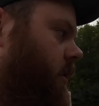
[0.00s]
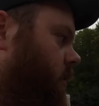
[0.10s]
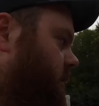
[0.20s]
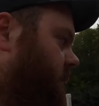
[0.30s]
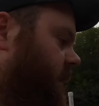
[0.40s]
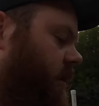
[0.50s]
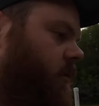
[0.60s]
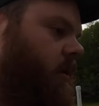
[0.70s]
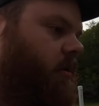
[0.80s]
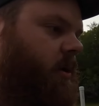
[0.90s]
One thing
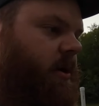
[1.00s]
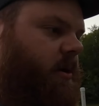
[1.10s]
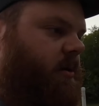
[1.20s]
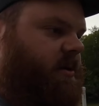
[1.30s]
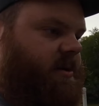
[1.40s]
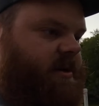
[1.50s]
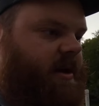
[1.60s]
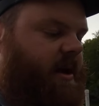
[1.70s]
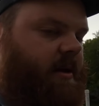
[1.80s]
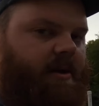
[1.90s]
you will want to notice is
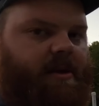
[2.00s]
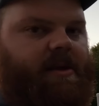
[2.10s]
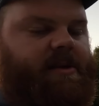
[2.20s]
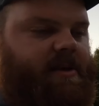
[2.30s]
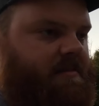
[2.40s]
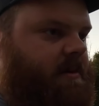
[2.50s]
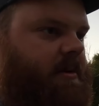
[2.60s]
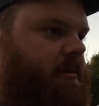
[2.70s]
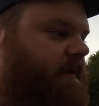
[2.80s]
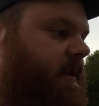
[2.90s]
that LEDs
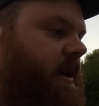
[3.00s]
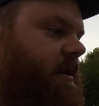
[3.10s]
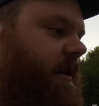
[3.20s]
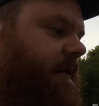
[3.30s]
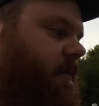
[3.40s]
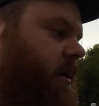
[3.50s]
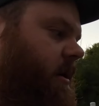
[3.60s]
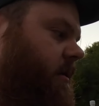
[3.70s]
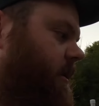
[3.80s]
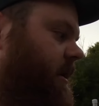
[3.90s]
typically reflect off the
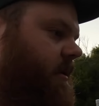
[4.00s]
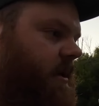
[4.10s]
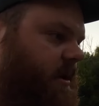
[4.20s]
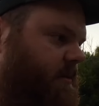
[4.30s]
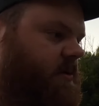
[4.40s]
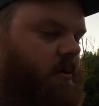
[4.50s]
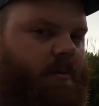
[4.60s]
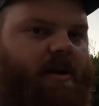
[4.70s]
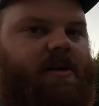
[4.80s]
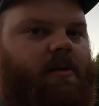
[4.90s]
water rather than
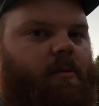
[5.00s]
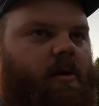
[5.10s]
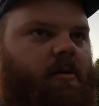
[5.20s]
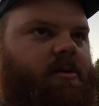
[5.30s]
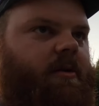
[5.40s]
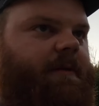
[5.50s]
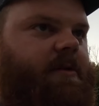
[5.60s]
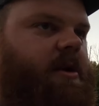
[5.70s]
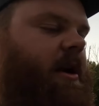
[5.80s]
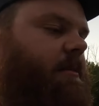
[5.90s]
absorb into the water. So if you're
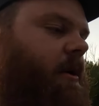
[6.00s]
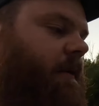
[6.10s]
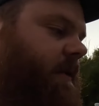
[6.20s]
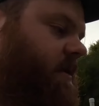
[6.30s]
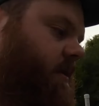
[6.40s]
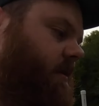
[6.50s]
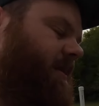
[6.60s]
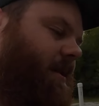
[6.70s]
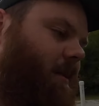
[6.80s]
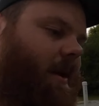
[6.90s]
trying to bow fish with
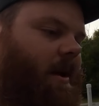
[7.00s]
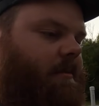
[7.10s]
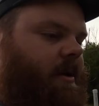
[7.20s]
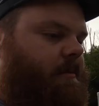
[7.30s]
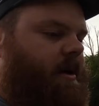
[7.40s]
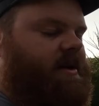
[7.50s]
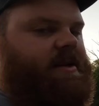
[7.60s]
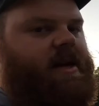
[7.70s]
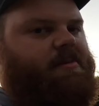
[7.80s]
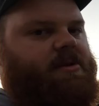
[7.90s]
them, they may not be the
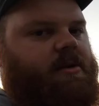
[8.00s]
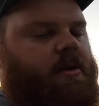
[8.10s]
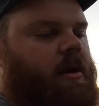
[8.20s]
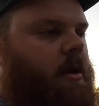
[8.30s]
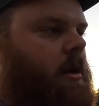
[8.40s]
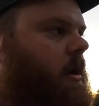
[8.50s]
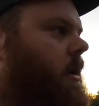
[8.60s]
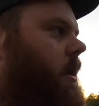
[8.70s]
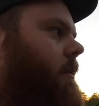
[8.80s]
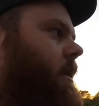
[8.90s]
best option,
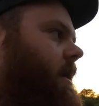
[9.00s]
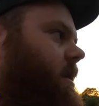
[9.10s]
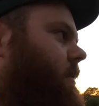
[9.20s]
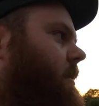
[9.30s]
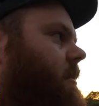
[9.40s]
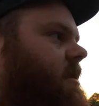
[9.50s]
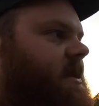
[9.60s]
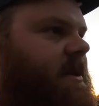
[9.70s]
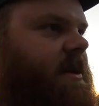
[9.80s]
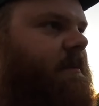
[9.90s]
but you might be able to
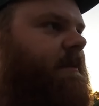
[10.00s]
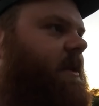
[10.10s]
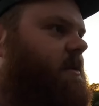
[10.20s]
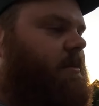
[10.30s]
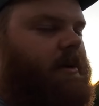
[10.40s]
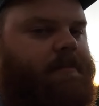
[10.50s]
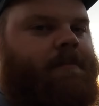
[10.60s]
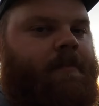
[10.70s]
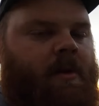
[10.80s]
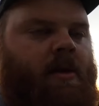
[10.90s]
see some fish. But
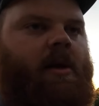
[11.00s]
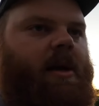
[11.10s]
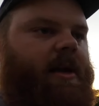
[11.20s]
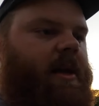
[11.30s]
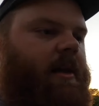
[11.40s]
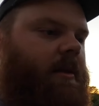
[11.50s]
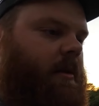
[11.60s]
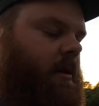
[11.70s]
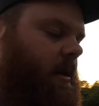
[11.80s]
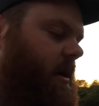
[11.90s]
again,
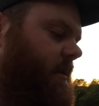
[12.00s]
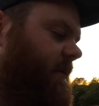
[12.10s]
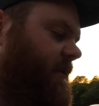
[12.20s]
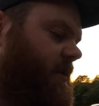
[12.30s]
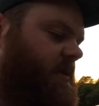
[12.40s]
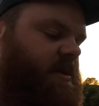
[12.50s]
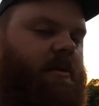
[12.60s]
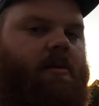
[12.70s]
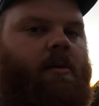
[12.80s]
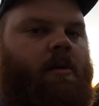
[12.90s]
uh, if you use
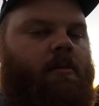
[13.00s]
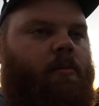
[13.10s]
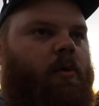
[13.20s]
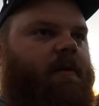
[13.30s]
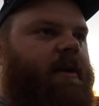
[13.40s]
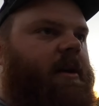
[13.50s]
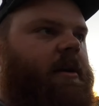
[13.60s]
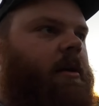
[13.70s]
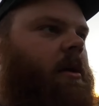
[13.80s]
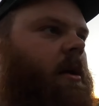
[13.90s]
more of a,
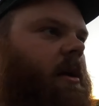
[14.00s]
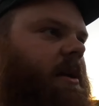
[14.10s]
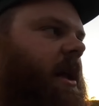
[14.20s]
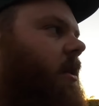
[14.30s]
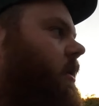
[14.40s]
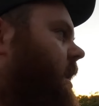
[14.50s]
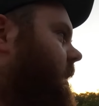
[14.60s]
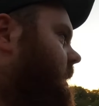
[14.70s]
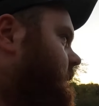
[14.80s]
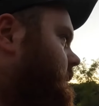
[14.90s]
a yellow
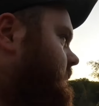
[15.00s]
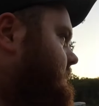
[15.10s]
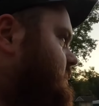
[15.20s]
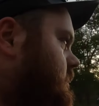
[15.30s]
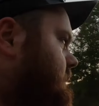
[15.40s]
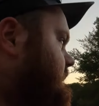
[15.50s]
light, it will absorb